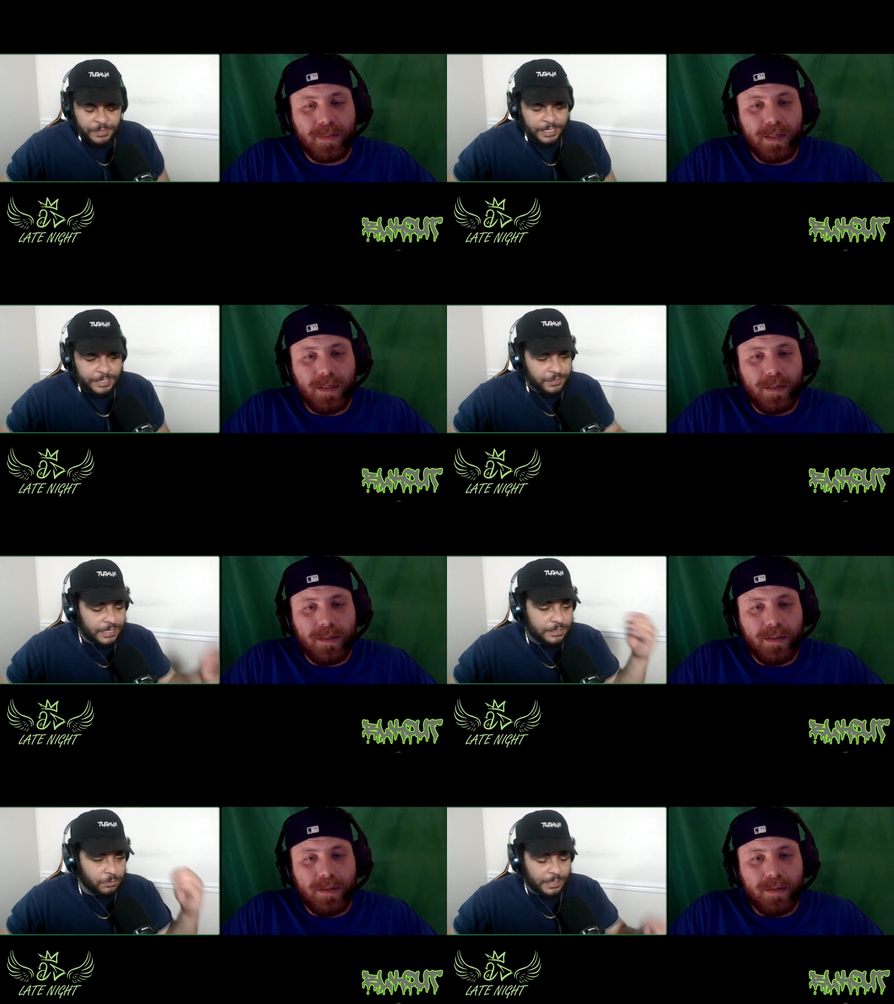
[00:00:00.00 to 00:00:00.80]
Speaker 1: even like
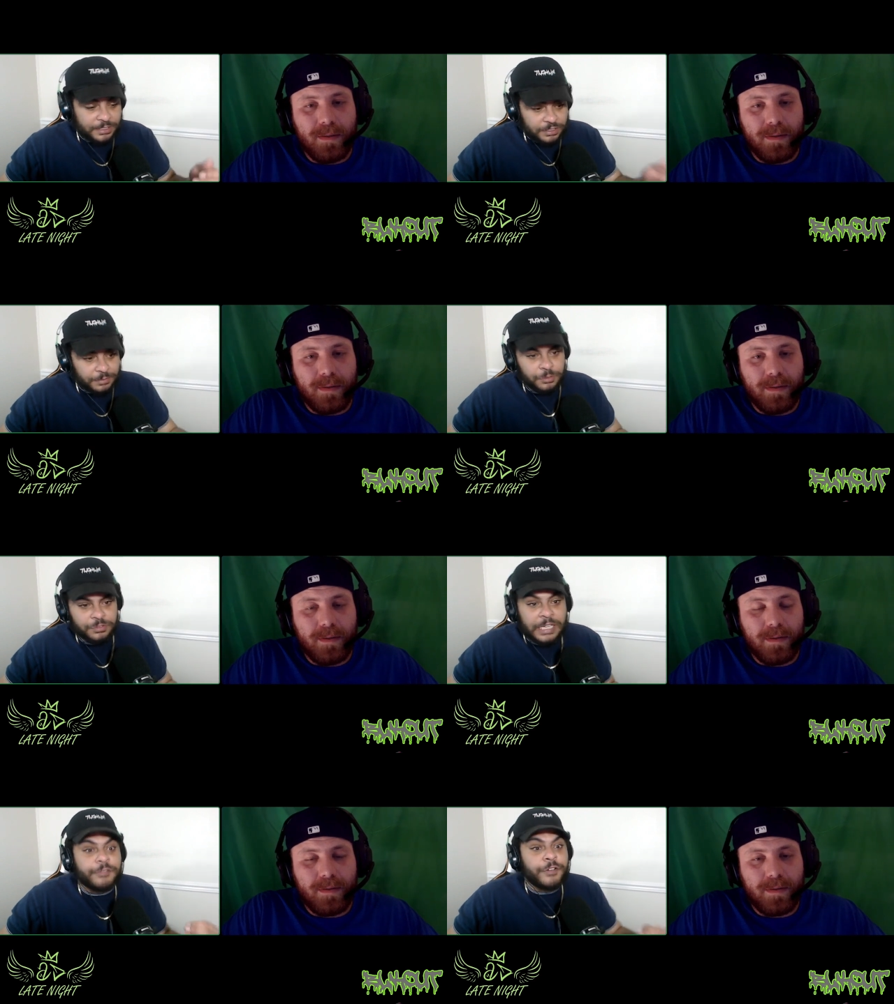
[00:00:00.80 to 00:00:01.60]
the wrestling moves,
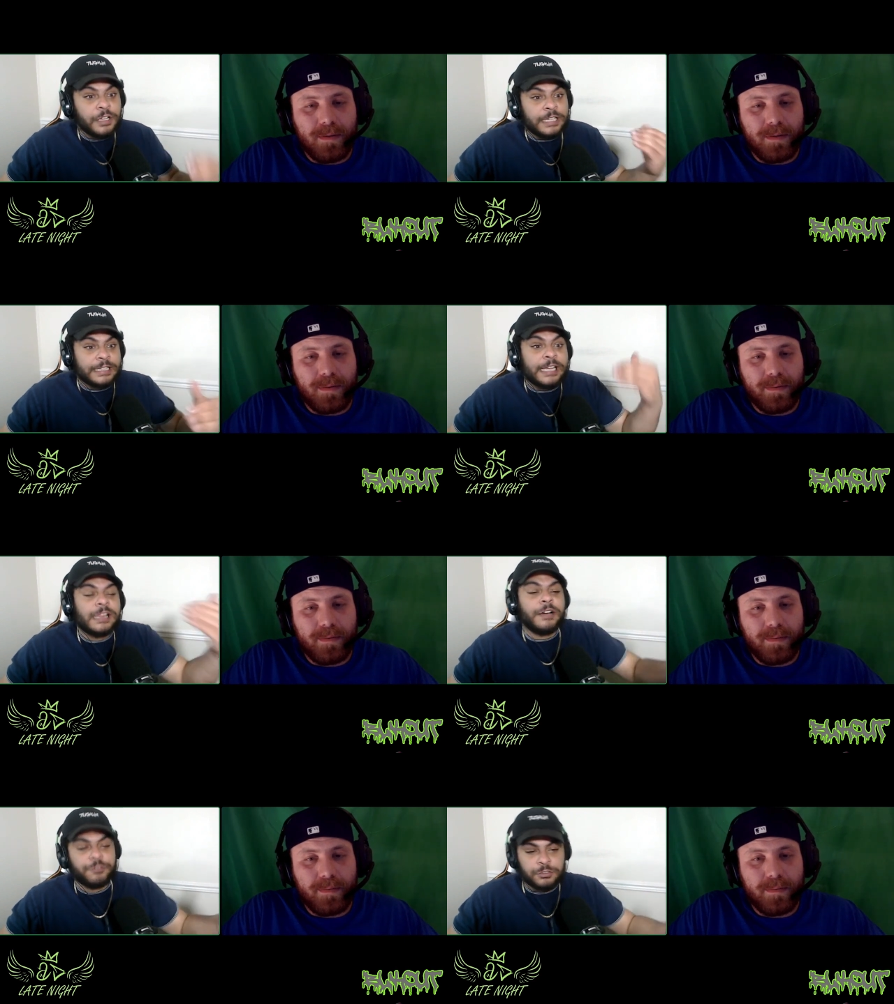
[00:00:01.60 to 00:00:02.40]
like felt like they
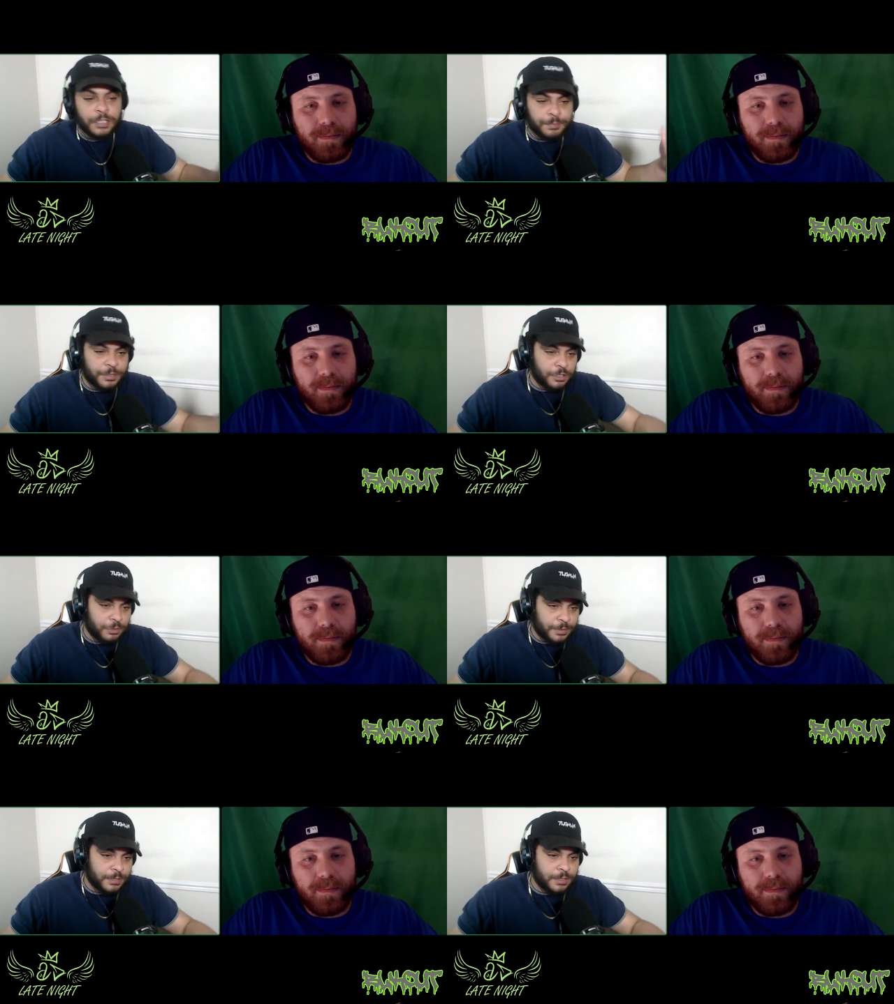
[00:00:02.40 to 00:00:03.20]
leveled up a little bit.